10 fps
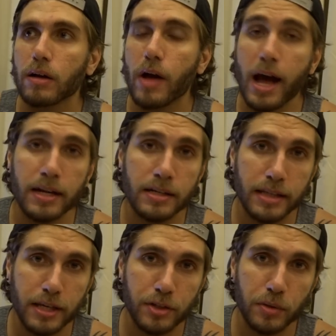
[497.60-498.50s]
And
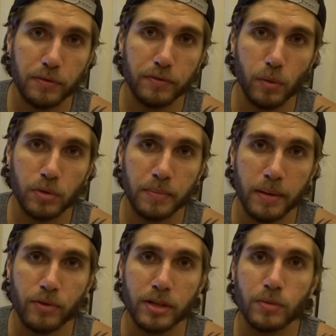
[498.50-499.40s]
the issue of false
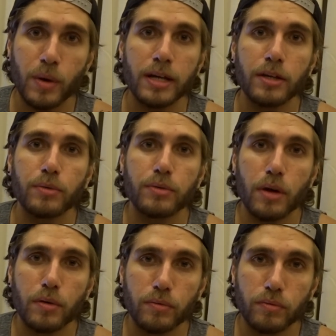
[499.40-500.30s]
memories, where you don't